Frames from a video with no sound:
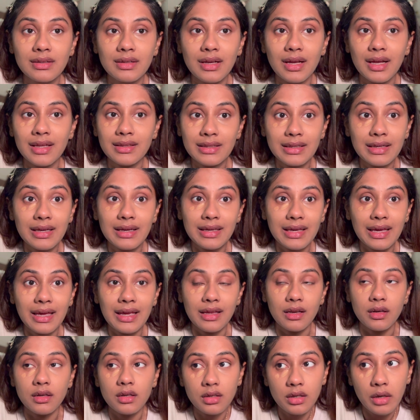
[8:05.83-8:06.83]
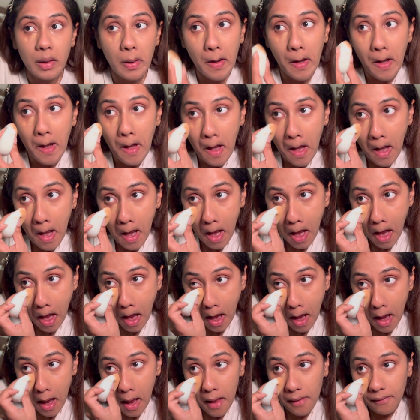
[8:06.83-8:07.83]
I think I can.
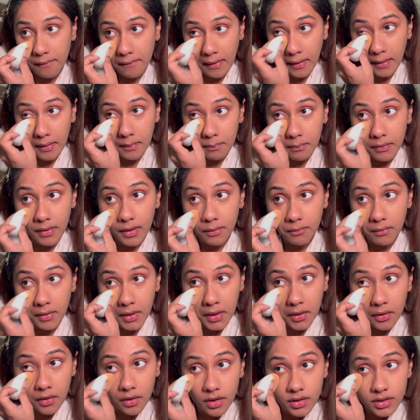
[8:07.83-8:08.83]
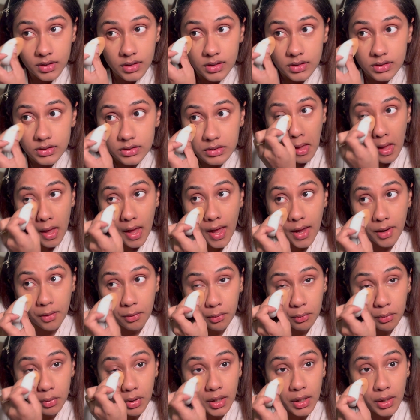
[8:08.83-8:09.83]
If I'm being very honest, I
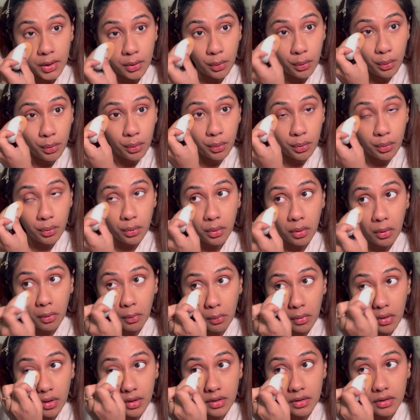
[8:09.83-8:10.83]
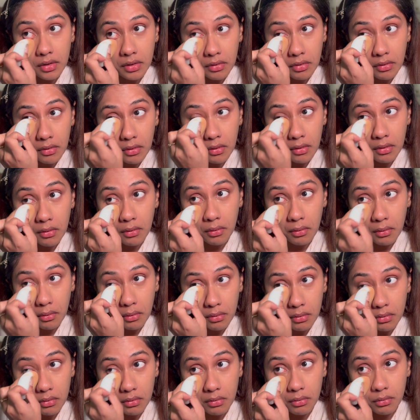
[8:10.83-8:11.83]
don't really know what the
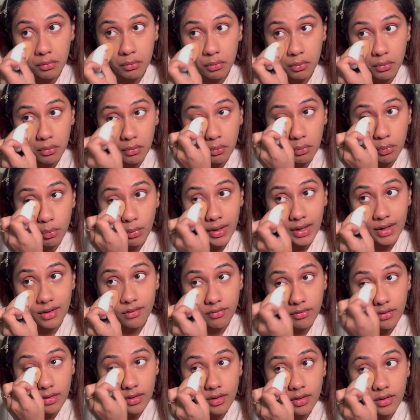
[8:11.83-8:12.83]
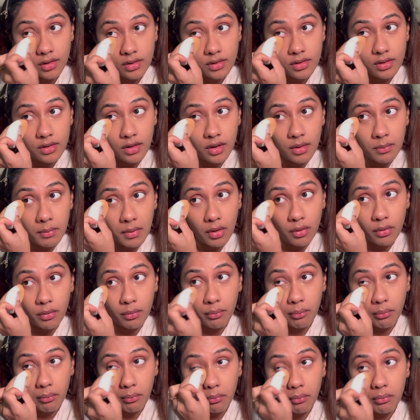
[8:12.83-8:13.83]
rave is about.
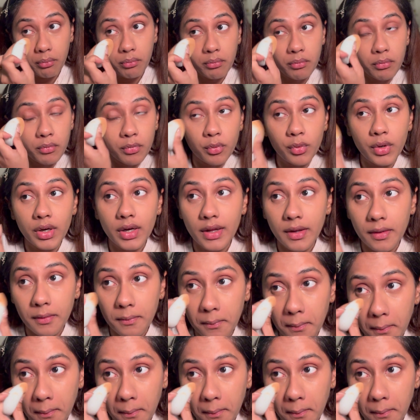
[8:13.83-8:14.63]
Really,